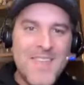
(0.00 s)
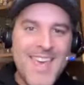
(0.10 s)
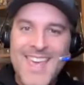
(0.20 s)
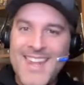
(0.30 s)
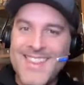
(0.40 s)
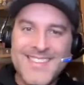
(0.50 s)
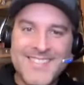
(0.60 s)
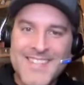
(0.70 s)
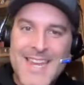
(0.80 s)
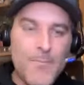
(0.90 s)
And
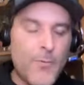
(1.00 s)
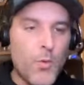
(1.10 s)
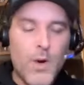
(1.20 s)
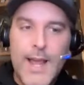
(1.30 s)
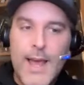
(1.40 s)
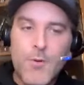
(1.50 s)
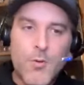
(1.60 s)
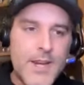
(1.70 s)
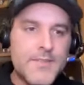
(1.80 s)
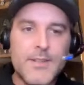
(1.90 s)
this team, for whatever
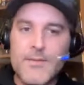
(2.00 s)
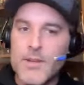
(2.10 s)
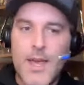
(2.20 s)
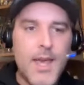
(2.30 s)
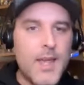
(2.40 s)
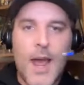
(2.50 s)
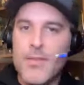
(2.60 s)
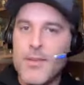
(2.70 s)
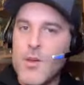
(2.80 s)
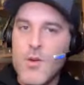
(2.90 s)
reason, and I
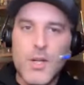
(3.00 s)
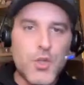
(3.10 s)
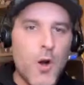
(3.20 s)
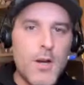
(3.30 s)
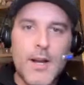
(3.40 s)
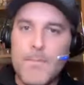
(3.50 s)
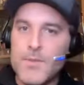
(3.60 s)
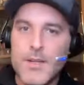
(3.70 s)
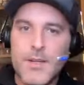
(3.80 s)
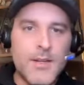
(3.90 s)
think you can chalk it up
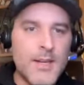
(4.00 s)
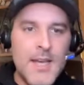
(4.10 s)
to